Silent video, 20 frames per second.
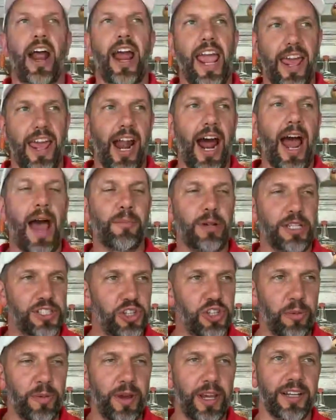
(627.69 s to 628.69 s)
And I'm
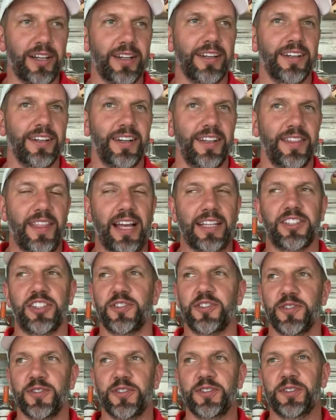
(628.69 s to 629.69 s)
assuming
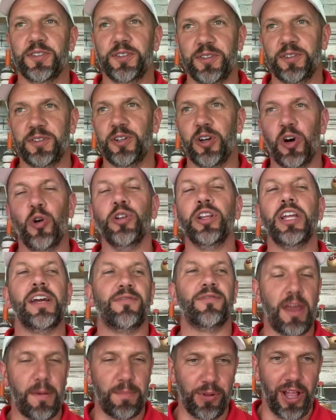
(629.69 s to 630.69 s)
that's only if
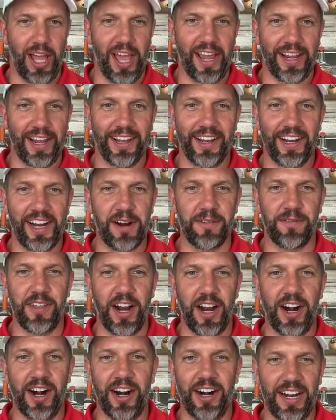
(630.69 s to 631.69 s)
they play. If
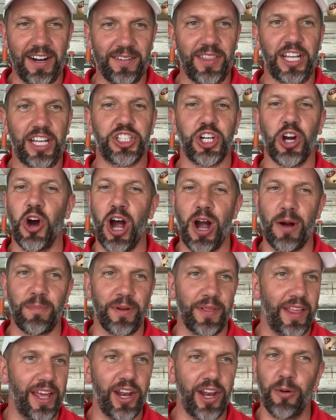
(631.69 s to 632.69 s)
they show up and
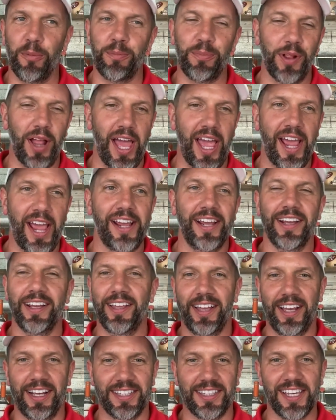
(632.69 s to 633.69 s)
they don't play,
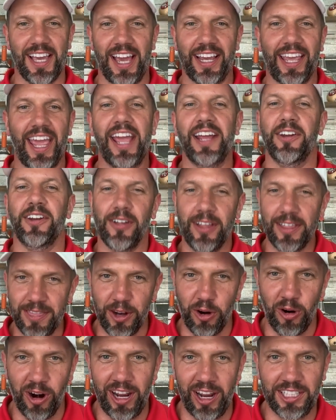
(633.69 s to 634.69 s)
it's like, hey, don't let the
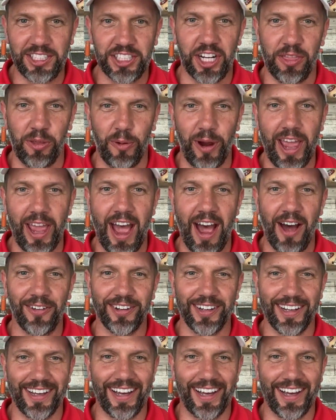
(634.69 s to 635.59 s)
door hit you on the way out.